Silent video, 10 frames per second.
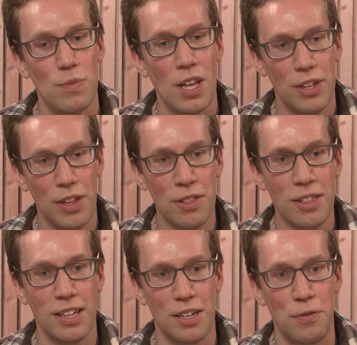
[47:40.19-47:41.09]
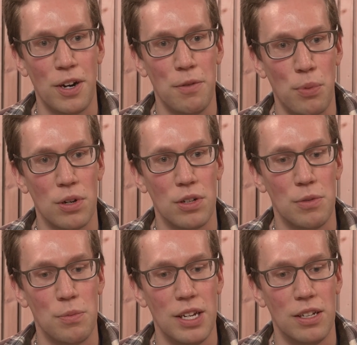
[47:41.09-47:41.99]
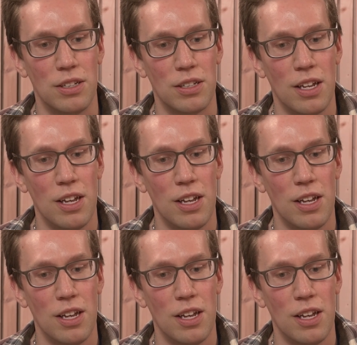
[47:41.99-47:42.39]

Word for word: the other thing that's very important to me is